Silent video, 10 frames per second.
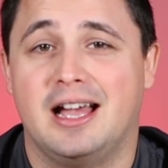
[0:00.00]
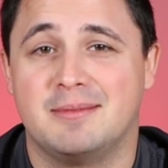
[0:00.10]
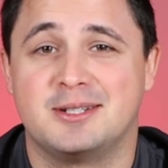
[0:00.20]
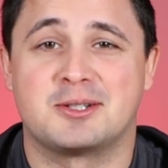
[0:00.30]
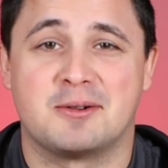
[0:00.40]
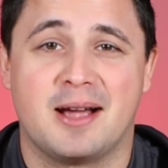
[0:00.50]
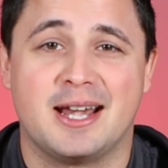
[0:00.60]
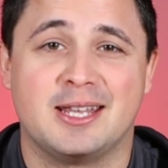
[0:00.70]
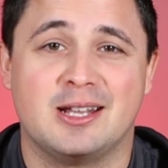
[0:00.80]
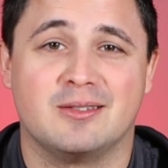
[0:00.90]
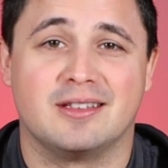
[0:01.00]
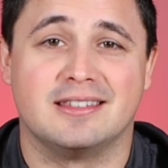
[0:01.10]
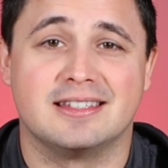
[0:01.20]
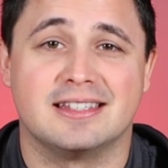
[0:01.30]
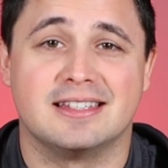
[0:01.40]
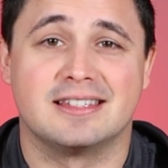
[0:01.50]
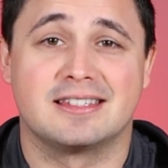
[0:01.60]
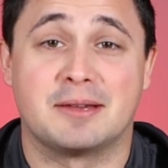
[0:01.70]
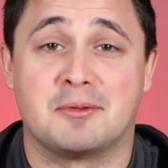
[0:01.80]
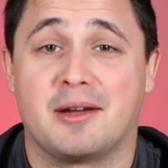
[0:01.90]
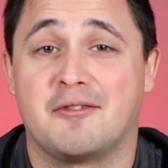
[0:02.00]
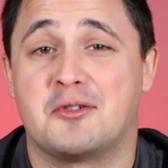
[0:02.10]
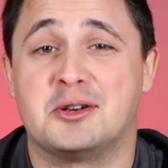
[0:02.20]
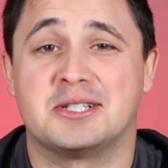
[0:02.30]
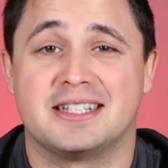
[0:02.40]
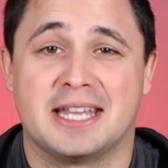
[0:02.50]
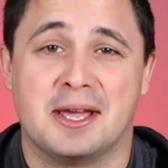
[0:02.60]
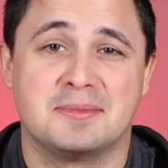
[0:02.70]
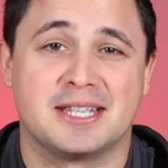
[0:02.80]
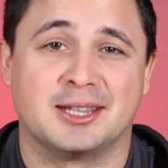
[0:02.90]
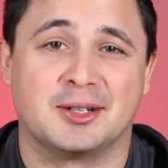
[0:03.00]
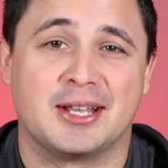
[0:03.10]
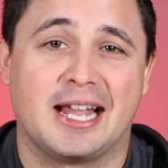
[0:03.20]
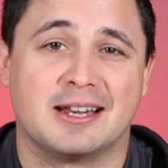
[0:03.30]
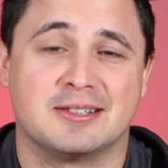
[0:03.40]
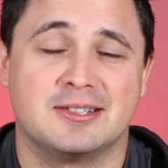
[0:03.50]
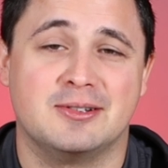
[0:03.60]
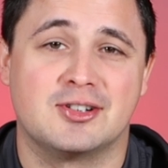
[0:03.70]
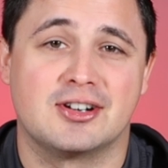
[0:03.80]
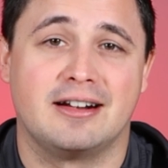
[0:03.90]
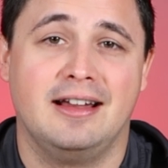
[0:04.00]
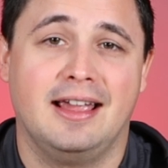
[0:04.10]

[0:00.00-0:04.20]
I'm just reminding you that this is some of my first attempts at learning how to suture,